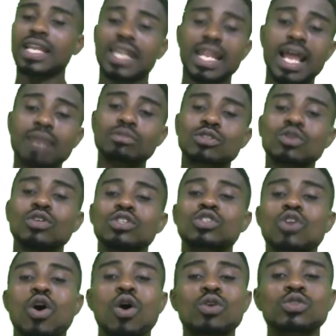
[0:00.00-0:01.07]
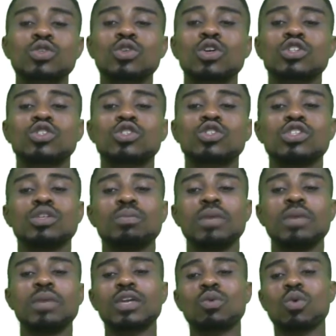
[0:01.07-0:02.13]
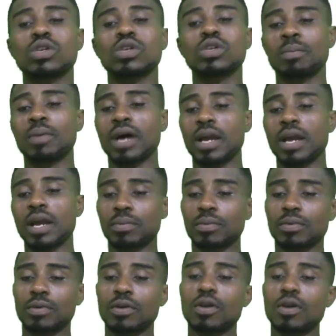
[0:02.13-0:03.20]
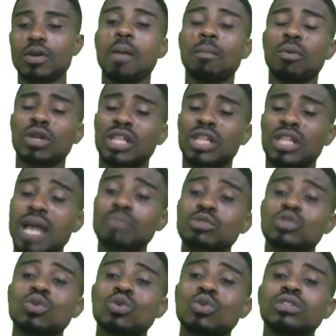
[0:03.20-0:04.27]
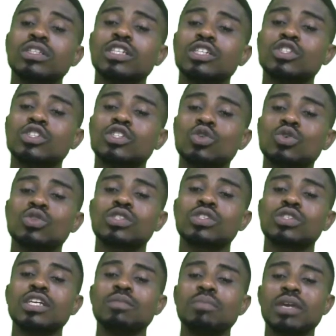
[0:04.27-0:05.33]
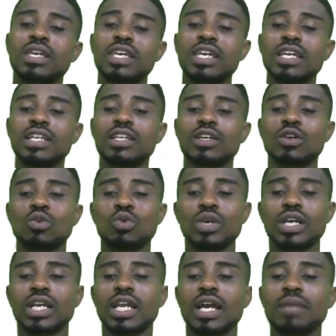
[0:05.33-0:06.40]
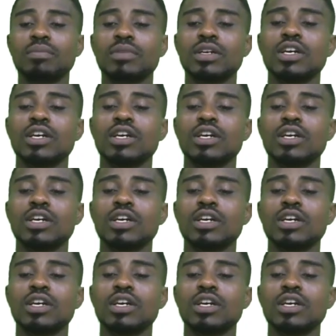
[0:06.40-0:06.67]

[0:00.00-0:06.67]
Limestone is also not used in making water pipe, but limestone is used in making quicklime.